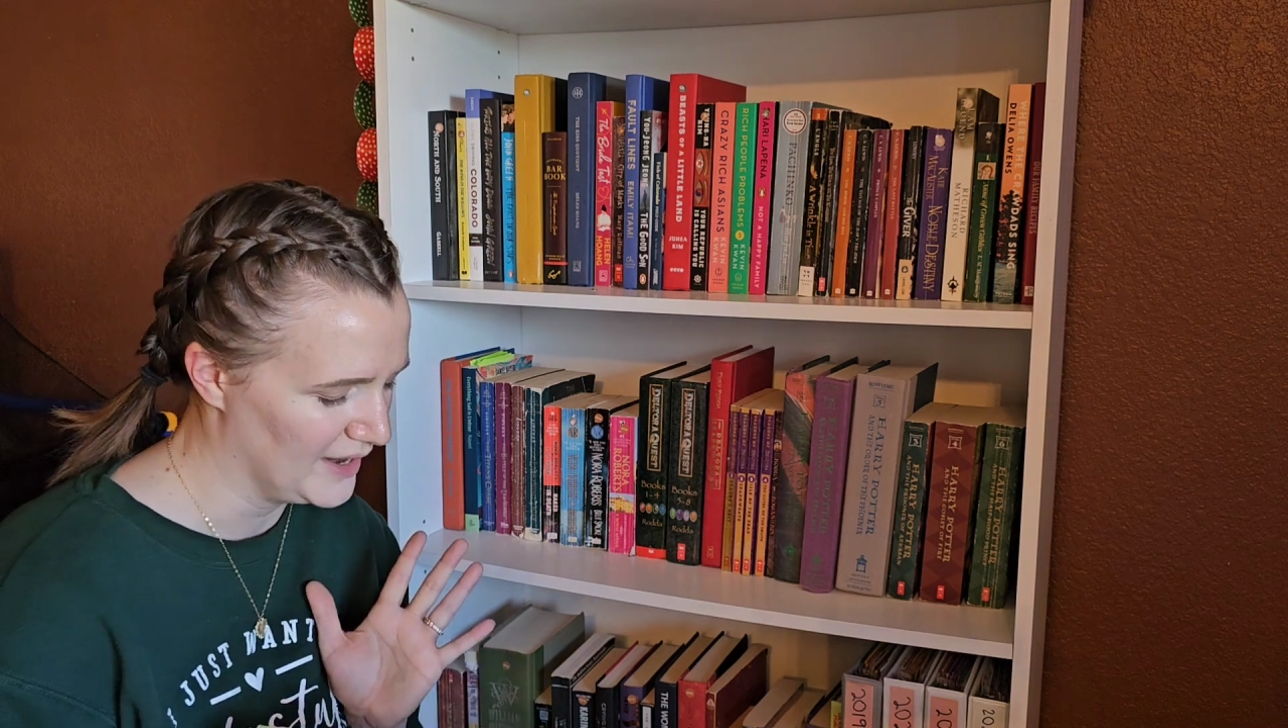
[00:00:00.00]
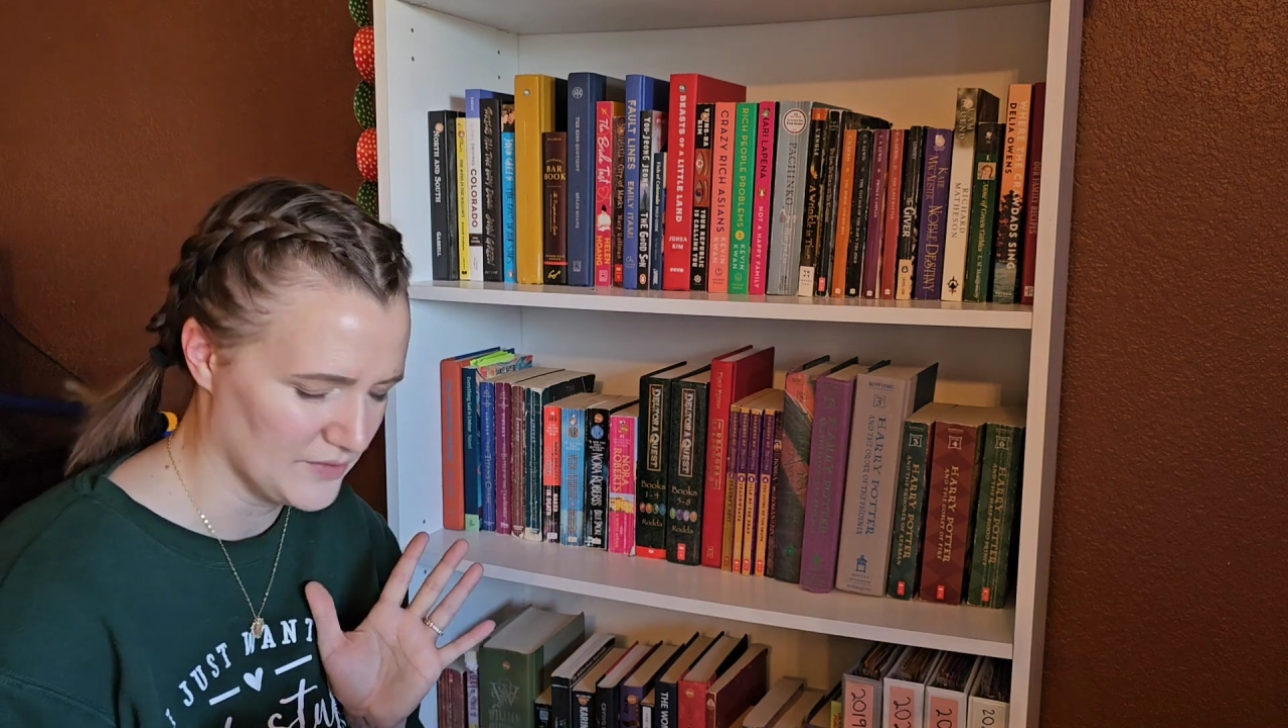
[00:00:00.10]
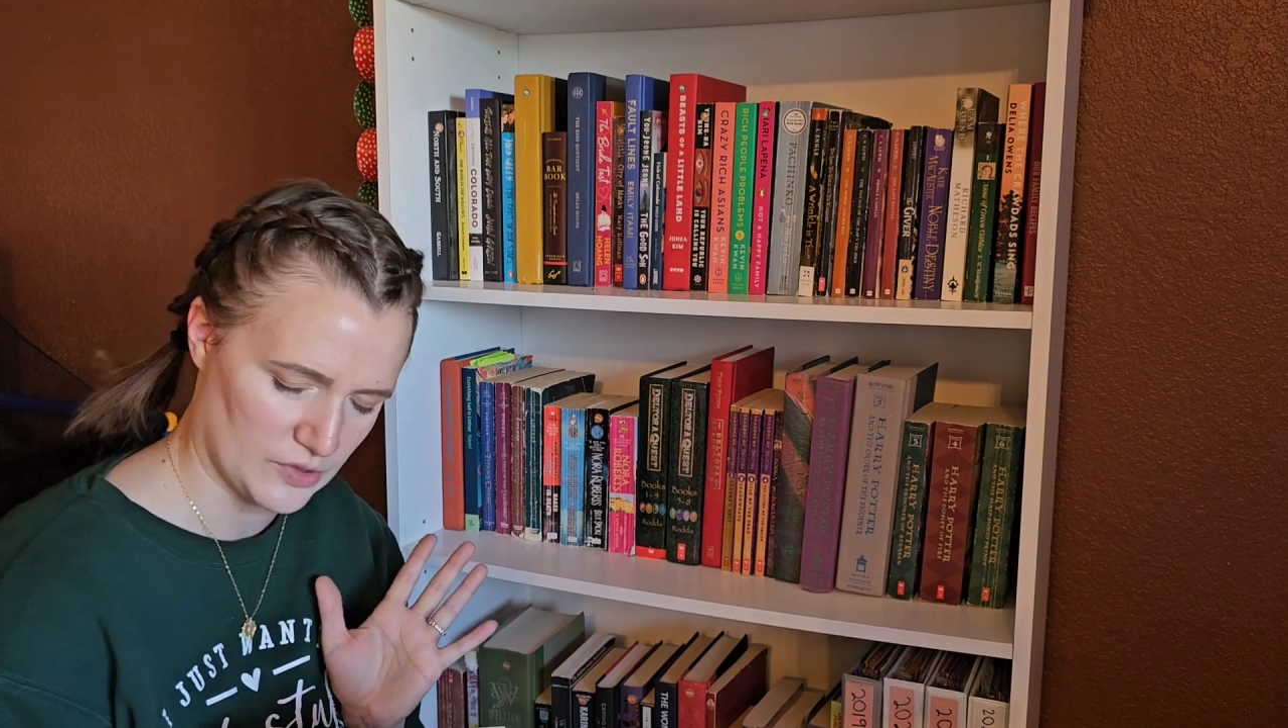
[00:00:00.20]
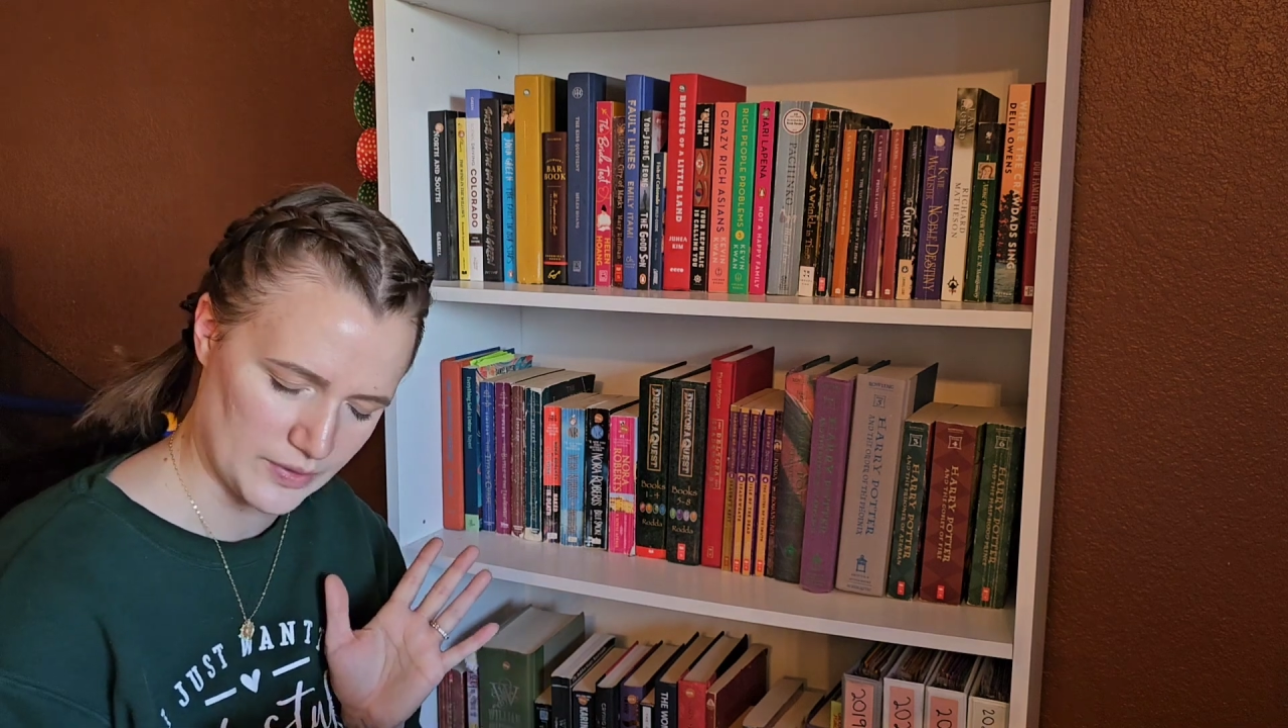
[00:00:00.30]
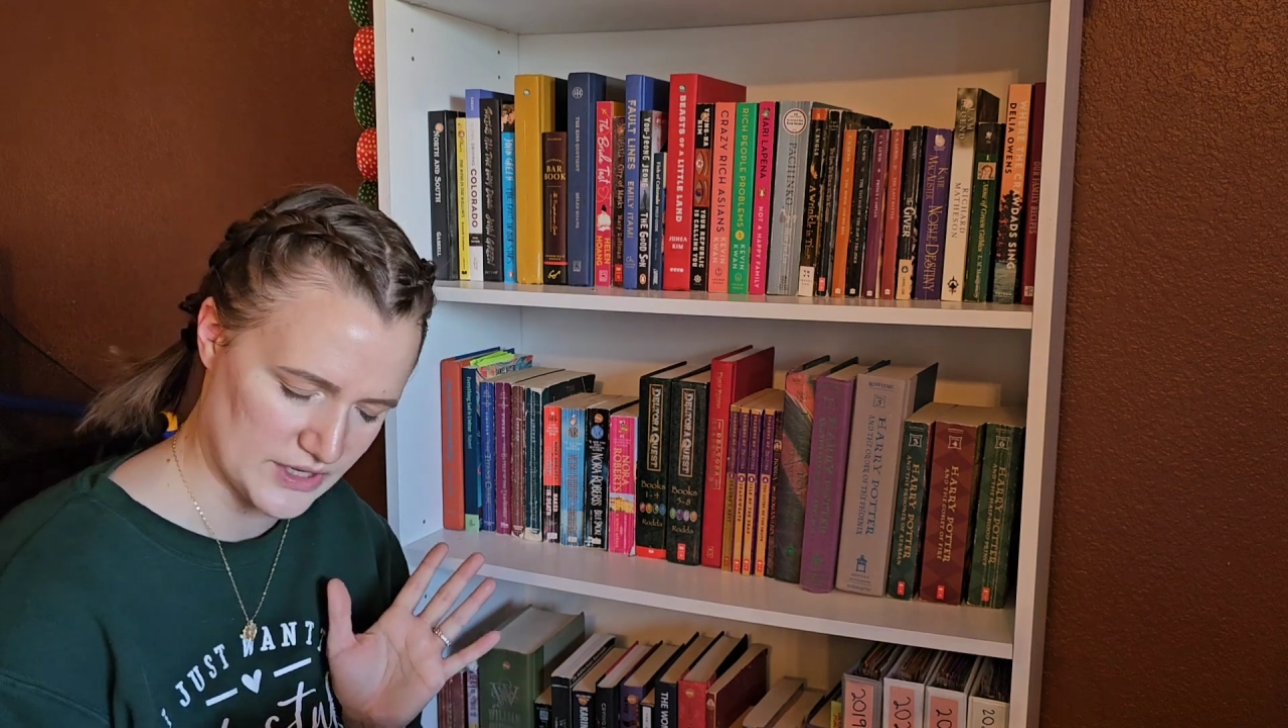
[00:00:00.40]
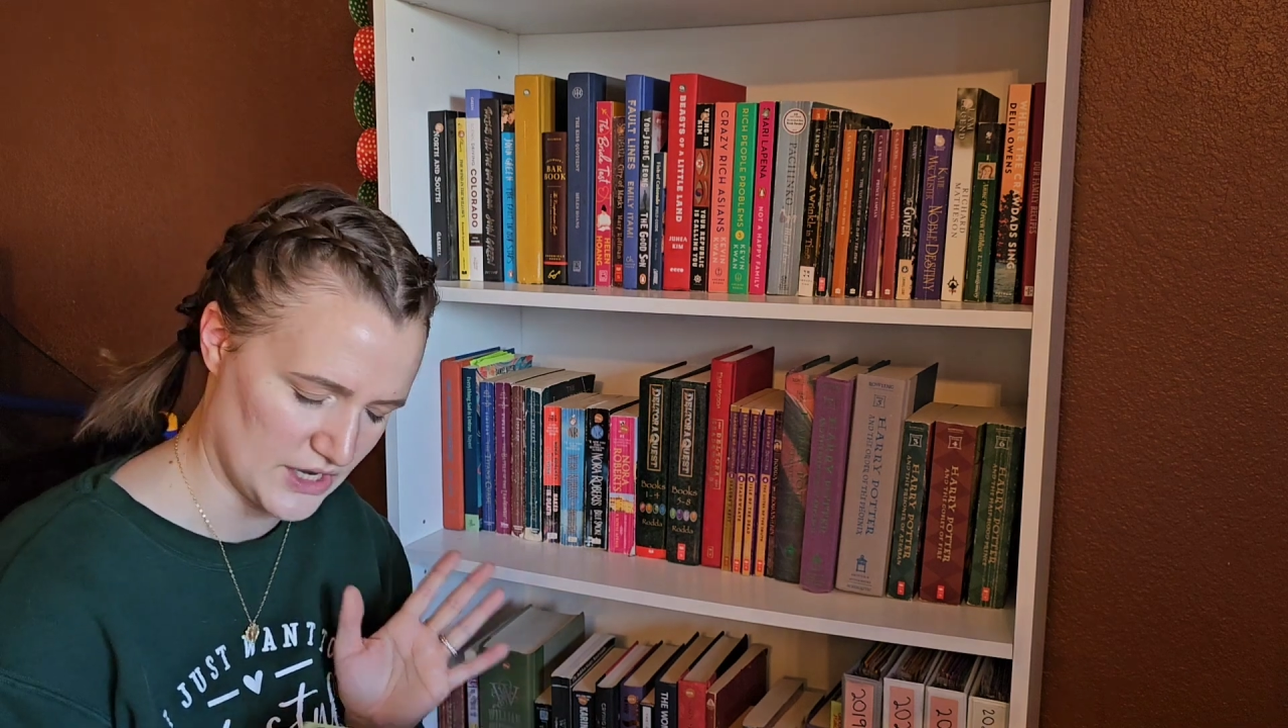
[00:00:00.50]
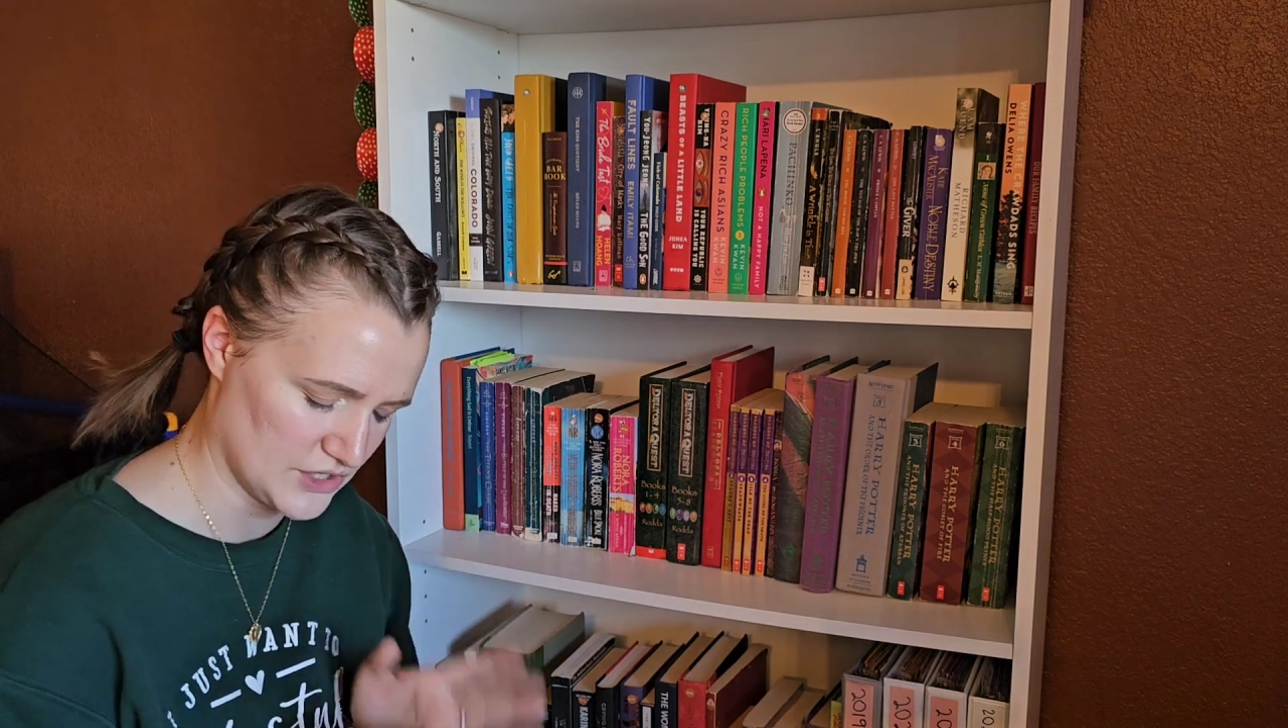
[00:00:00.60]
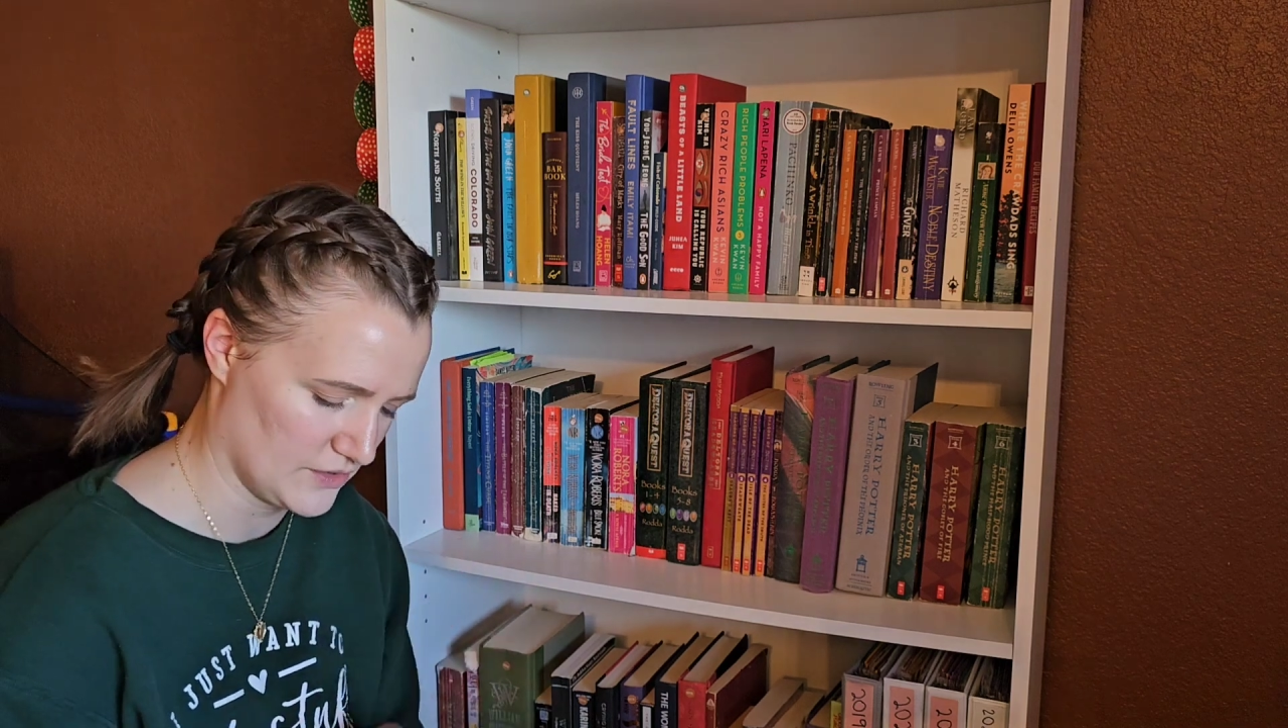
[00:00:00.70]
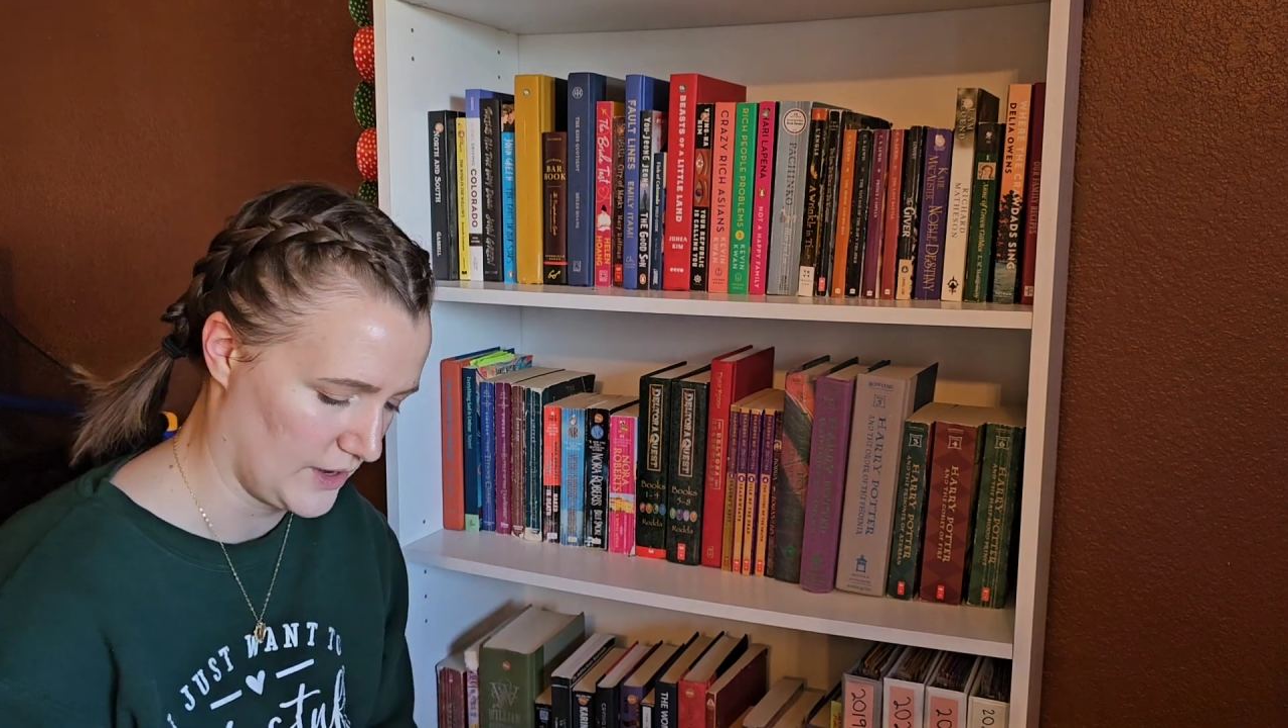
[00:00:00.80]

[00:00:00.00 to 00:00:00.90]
interpretation,